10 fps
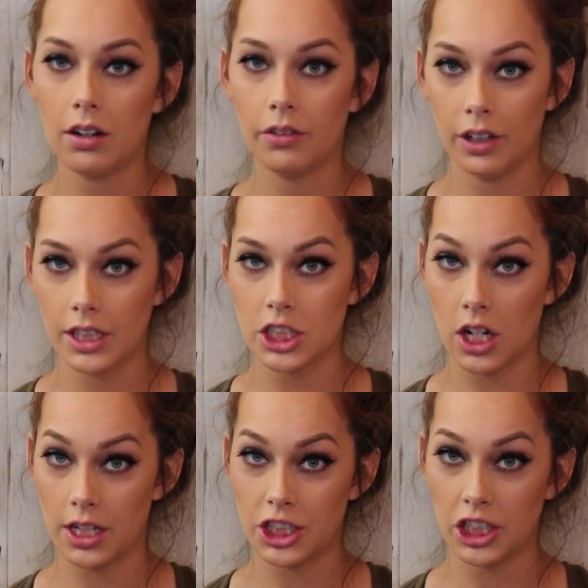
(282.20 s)
really
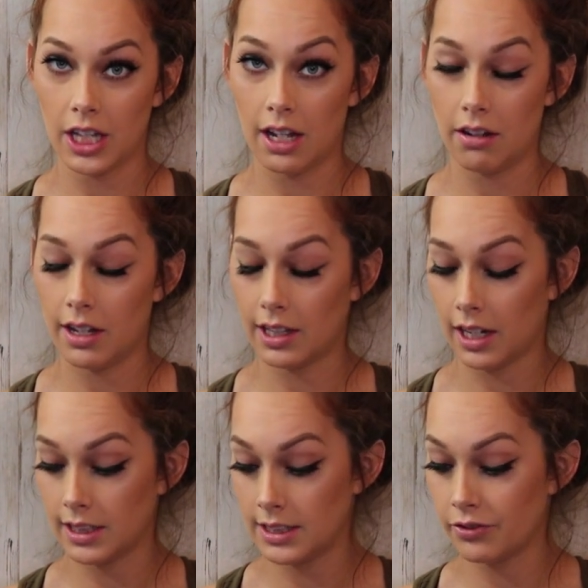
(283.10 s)
trying to chill out and
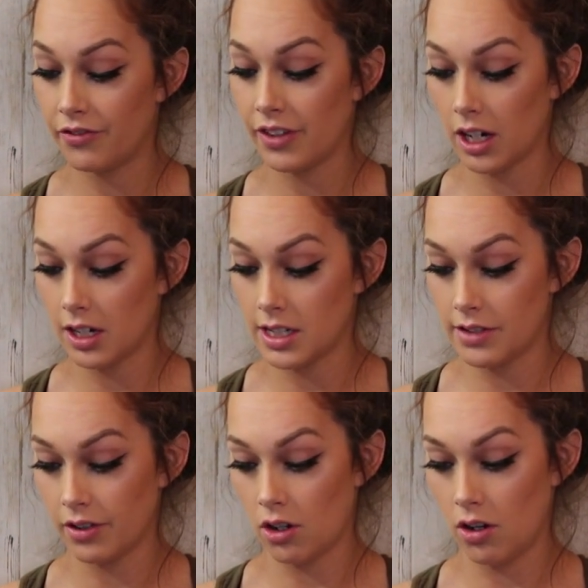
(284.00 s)
that is very
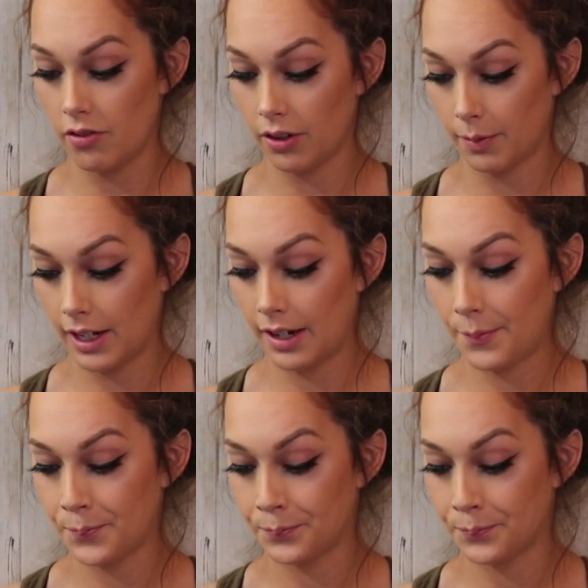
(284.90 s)
difficult for me.